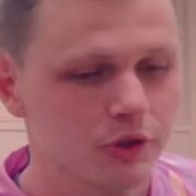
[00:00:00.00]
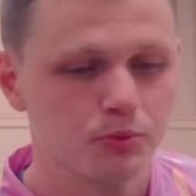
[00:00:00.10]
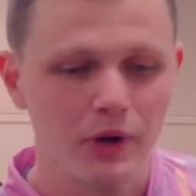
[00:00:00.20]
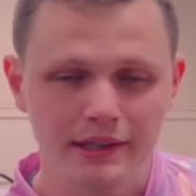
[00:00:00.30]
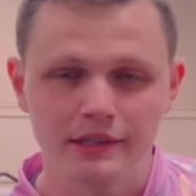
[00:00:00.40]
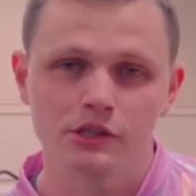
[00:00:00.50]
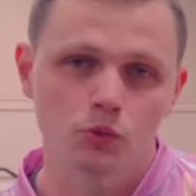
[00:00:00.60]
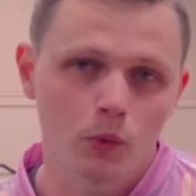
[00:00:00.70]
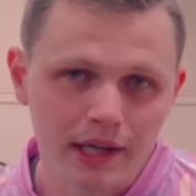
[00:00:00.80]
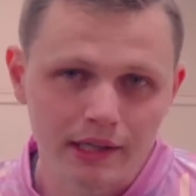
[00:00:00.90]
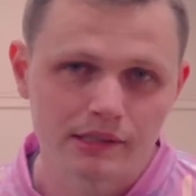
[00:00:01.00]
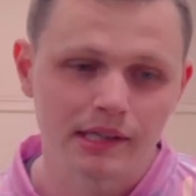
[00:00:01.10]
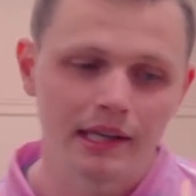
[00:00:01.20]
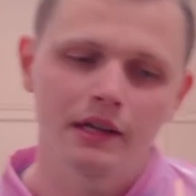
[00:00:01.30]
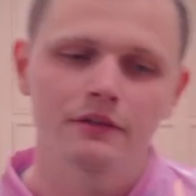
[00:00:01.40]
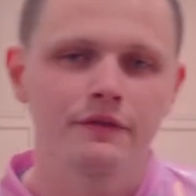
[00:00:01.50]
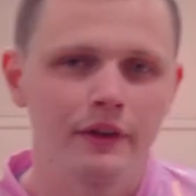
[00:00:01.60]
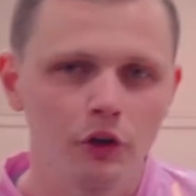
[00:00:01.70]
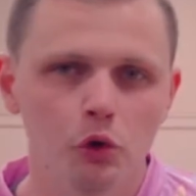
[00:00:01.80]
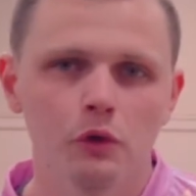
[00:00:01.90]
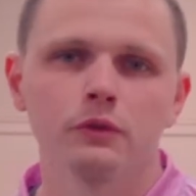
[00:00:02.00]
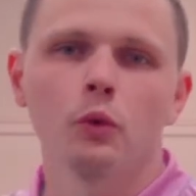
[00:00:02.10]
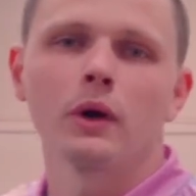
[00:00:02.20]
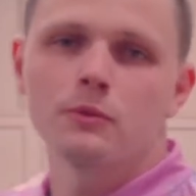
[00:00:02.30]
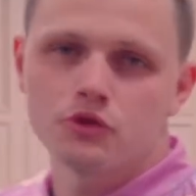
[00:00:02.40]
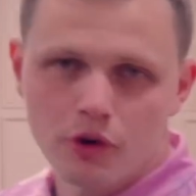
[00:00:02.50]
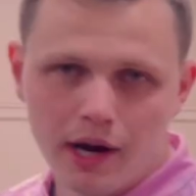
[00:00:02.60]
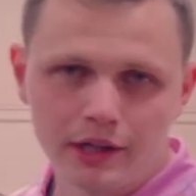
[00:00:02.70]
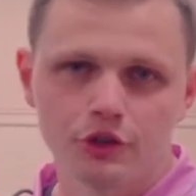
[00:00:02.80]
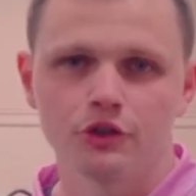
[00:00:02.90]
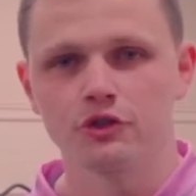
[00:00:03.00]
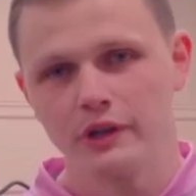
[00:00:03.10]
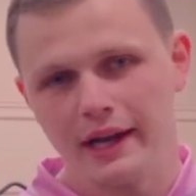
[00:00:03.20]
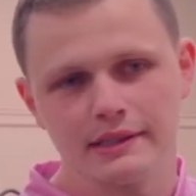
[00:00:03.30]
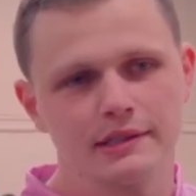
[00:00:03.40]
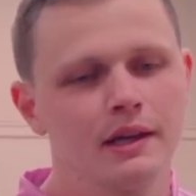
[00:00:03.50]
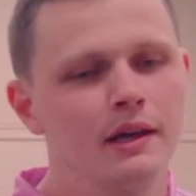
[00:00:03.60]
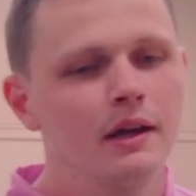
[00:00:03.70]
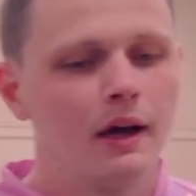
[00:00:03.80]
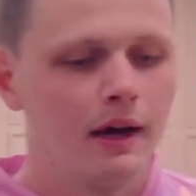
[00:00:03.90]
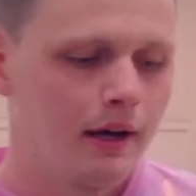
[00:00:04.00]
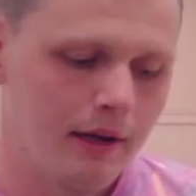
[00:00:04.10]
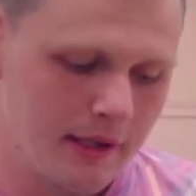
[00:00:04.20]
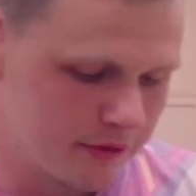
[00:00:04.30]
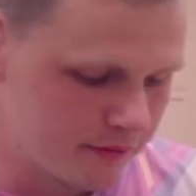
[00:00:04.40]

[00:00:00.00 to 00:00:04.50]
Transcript: practice swings, getting a feel for what I'm trying to create. It's